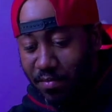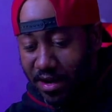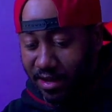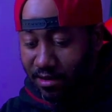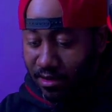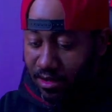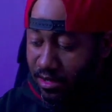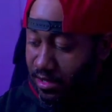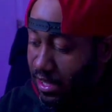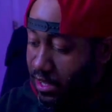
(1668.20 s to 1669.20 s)
But
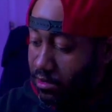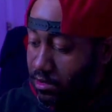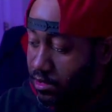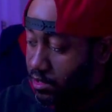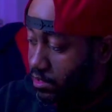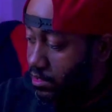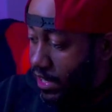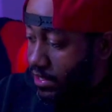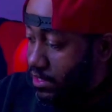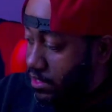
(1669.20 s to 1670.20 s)
yeah,
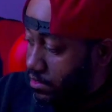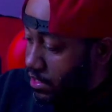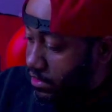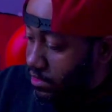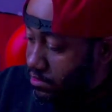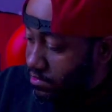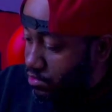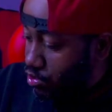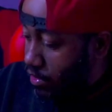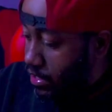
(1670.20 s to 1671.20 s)
I think this
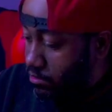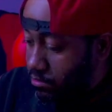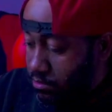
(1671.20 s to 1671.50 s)
is a great